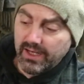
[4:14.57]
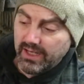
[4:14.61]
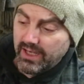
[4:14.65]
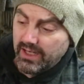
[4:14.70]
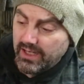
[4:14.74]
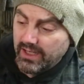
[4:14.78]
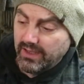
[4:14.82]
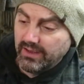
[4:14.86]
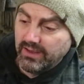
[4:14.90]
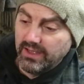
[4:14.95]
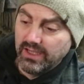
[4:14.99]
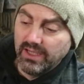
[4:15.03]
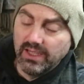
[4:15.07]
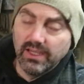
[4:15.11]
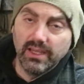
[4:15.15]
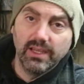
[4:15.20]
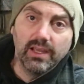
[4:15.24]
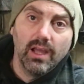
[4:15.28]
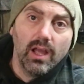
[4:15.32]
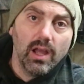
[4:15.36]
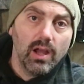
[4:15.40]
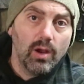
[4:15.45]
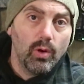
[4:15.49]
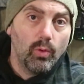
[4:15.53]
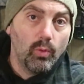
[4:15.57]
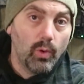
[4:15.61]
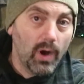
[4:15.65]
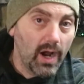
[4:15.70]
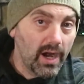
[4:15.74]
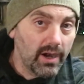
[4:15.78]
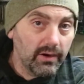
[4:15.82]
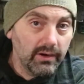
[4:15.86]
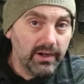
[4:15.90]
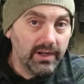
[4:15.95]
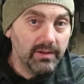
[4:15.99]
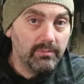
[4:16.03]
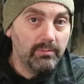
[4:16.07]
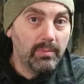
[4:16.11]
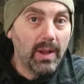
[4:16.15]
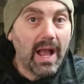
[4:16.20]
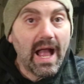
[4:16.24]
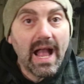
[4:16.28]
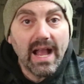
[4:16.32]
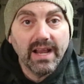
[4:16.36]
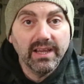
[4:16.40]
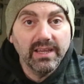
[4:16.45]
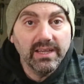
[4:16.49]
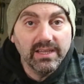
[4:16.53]
getting the wiring
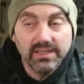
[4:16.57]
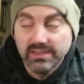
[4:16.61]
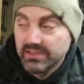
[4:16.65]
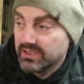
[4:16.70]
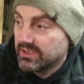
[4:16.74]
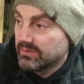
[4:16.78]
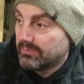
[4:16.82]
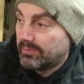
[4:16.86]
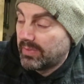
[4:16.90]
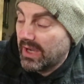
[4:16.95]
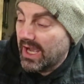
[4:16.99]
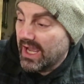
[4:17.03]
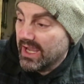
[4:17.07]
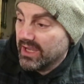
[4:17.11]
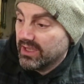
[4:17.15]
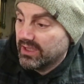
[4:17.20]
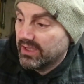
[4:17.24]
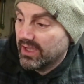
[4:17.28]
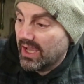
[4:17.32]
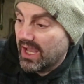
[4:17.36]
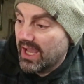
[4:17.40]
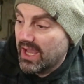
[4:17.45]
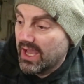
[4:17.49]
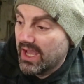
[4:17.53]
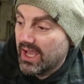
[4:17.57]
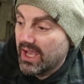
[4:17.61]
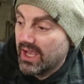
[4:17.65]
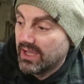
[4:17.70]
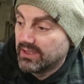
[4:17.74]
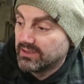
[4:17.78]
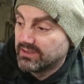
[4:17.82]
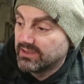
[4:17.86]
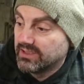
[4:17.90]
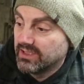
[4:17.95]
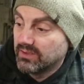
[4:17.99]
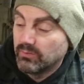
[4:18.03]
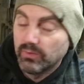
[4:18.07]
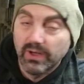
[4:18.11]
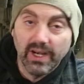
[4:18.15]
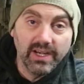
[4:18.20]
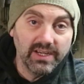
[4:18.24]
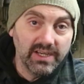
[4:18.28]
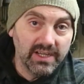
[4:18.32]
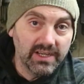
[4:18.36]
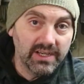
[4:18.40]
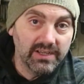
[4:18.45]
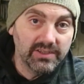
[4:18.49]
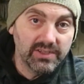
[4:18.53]
back into the bike and seeing what
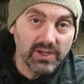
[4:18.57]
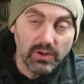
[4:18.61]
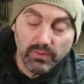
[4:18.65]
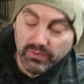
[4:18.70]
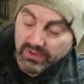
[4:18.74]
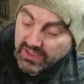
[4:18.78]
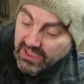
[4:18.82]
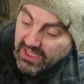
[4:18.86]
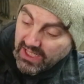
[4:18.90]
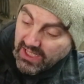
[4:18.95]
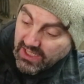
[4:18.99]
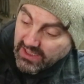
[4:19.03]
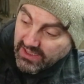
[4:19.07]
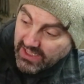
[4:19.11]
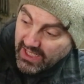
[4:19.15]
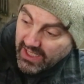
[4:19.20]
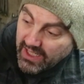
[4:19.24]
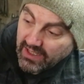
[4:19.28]
I need and don't need,